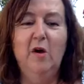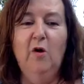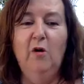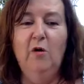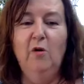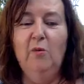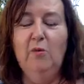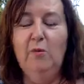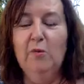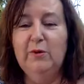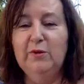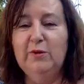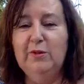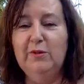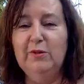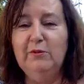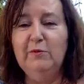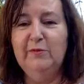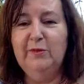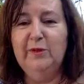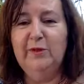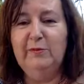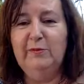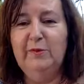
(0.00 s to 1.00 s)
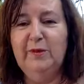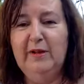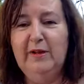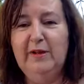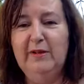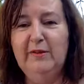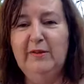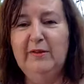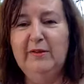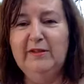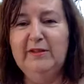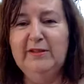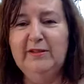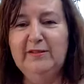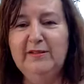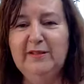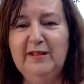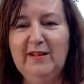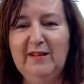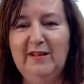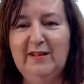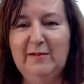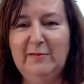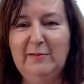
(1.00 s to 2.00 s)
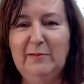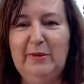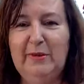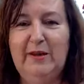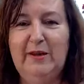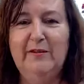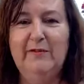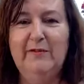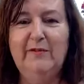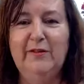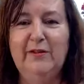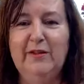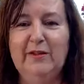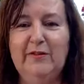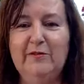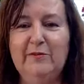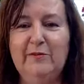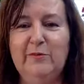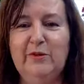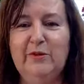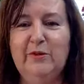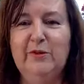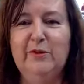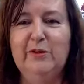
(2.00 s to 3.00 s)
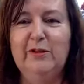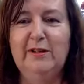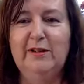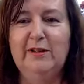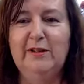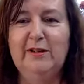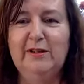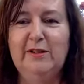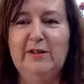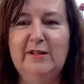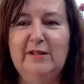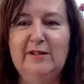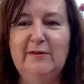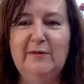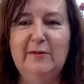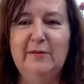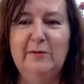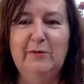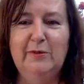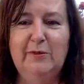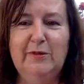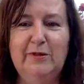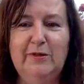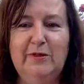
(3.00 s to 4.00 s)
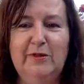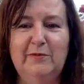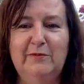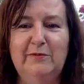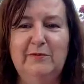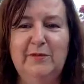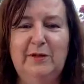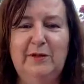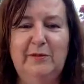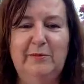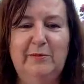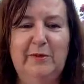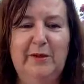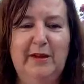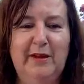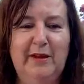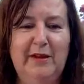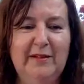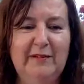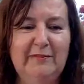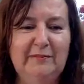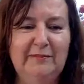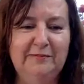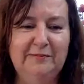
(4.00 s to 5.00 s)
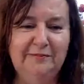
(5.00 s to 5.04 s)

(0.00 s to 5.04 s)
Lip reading: or watching the replay. You can still gain the benefits from tuning into this if you're watching the replay